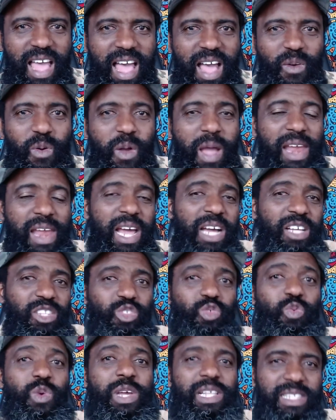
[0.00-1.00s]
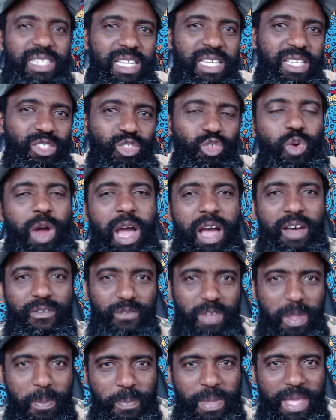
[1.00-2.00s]
we are now tweeting through our
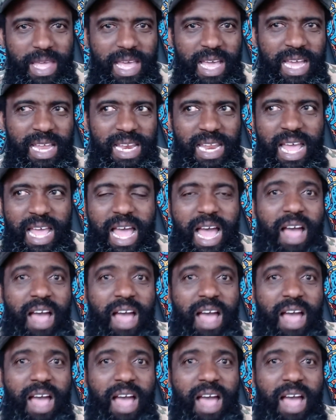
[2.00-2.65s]
VPN,